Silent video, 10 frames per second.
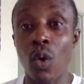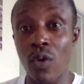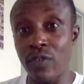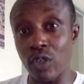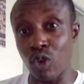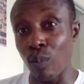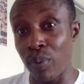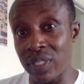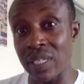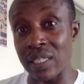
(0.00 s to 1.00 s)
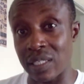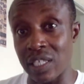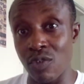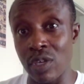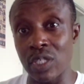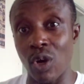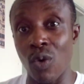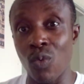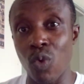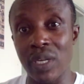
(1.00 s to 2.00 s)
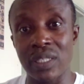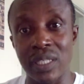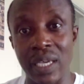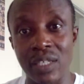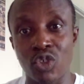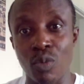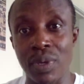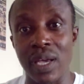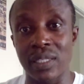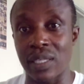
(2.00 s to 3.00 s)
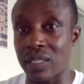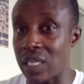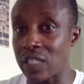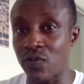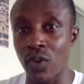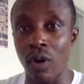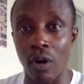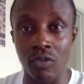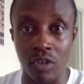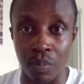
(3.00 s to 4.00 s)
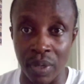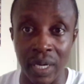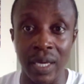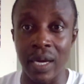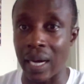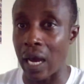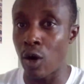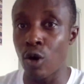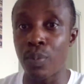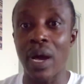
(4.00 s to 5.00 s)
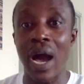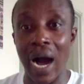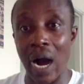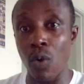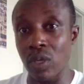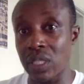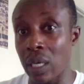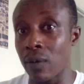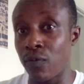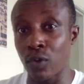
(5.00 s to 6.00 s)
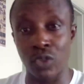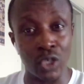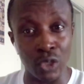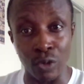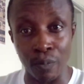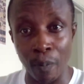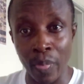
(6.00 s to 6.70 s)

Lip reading: We've just completed a series on what it takes to be a successful entrepreneur and I hope I was helpful to you.